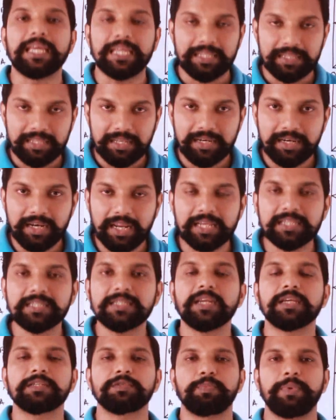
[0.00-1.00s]
in the next
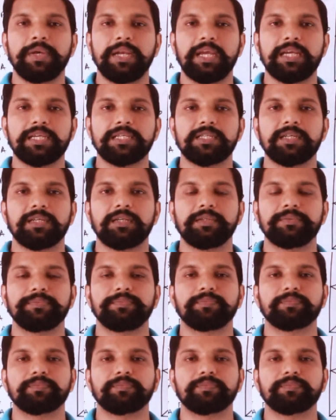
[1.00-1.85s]
explanation.